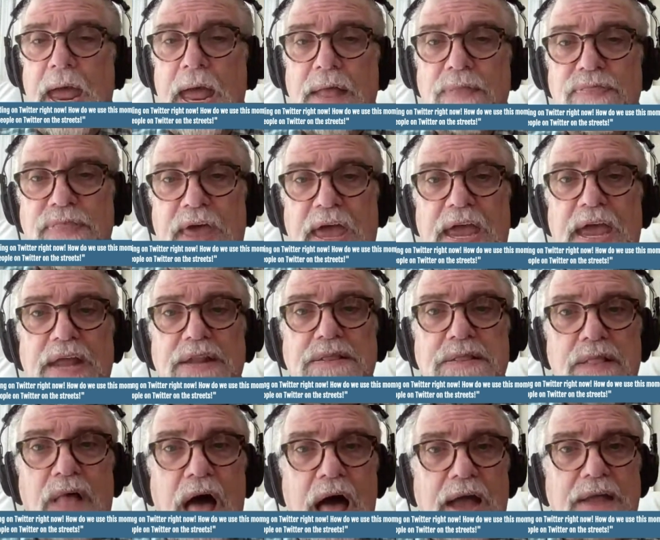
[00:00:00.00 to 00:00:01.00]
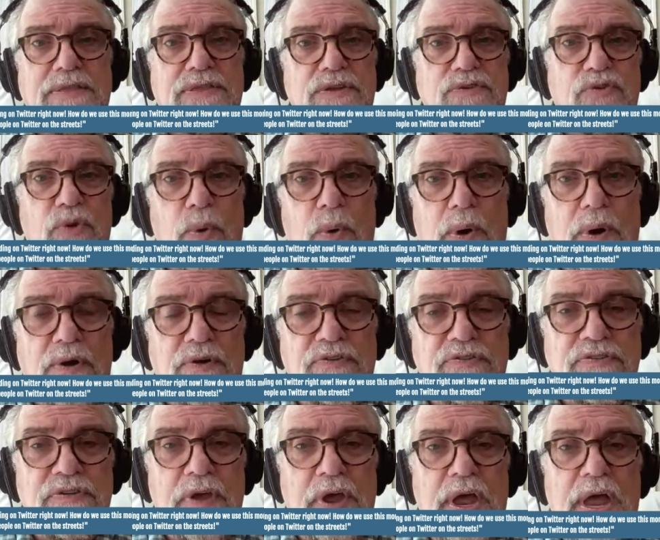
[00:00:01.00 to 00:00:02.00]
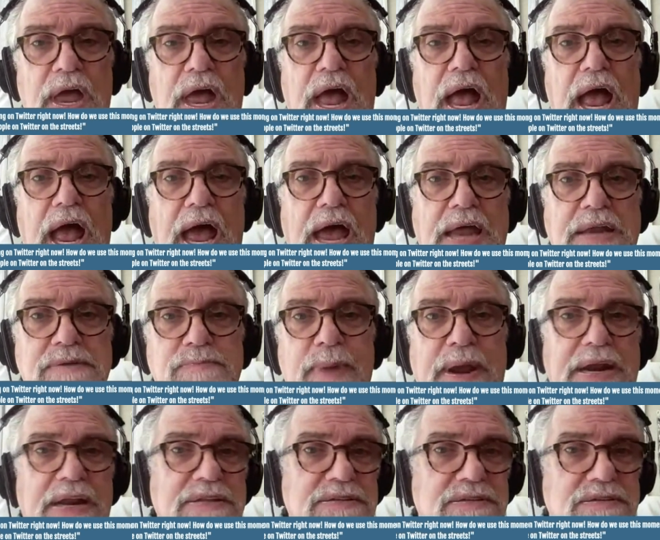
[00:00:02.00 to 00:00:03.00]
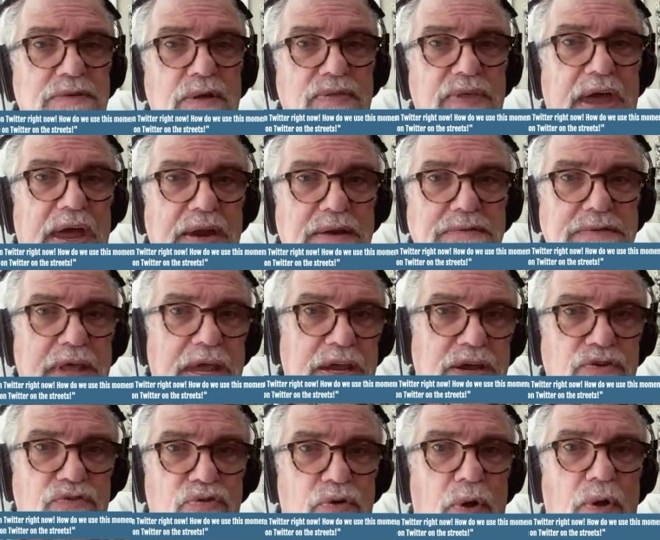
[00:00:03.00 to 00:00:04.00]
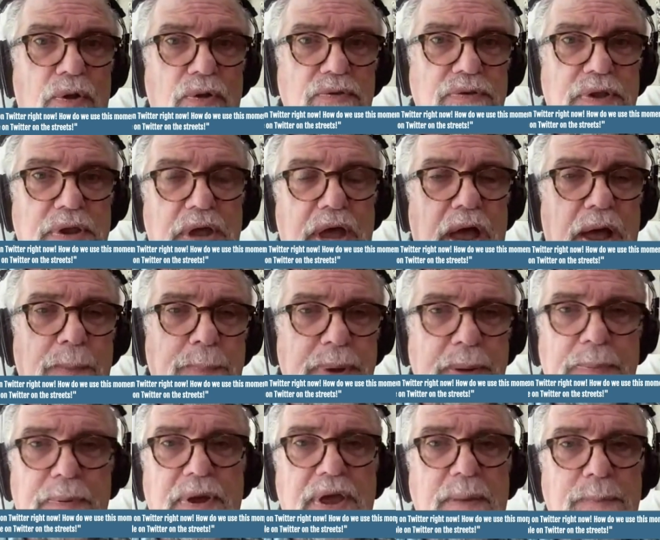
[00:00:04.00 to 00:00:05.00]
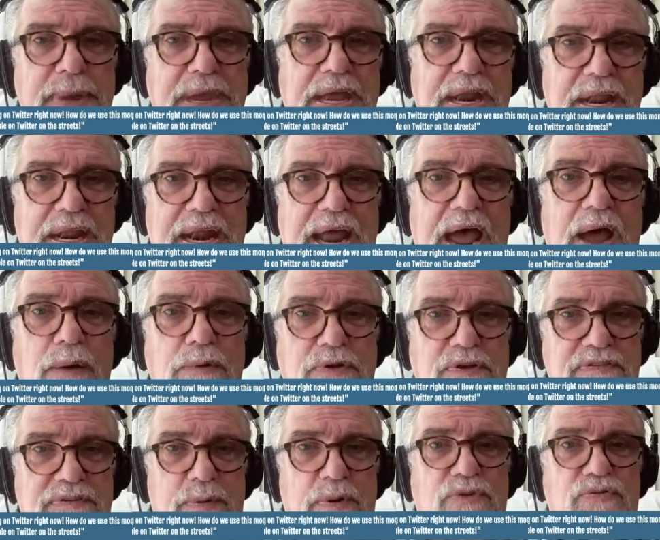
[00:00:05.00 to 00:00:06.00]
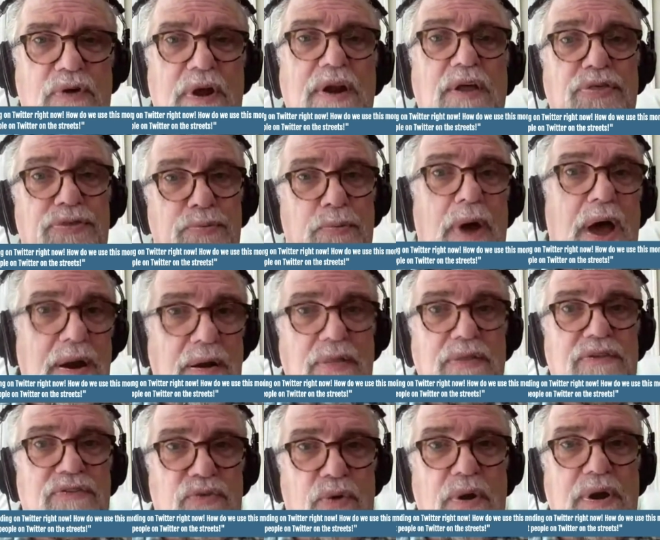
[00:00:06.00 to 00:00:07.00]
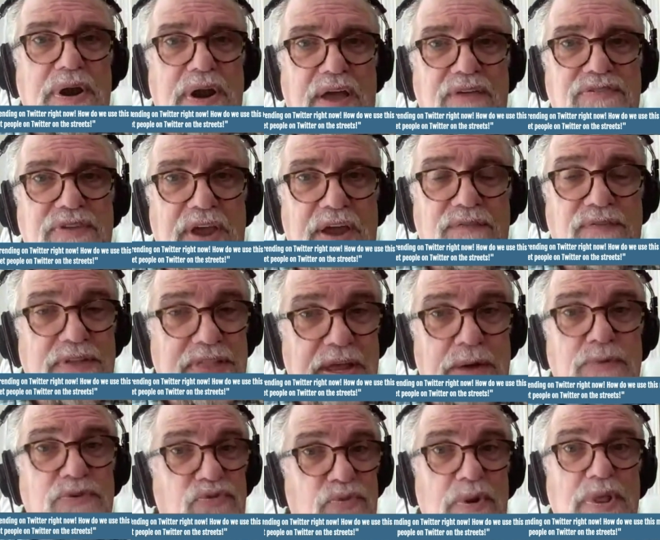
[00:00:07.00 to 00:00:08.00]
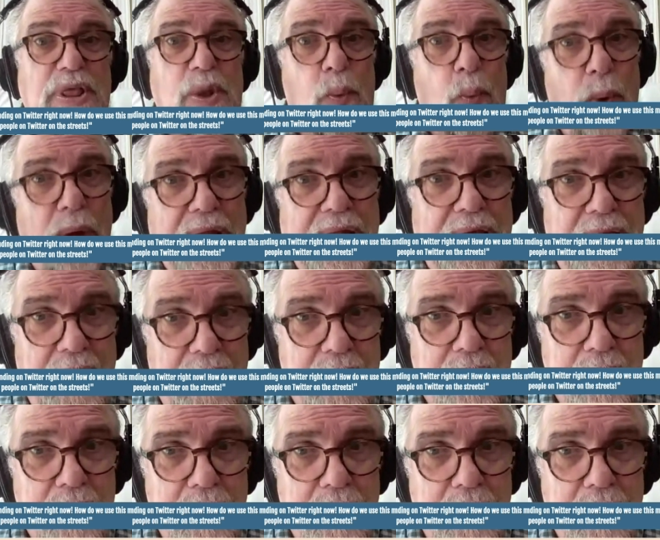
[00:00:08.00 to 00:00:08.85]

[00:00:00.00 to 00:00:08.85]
and they had locked the doors and made it so that they controlled uh, people coming in and out because they were trying to throttle this organizing effort that was really winning.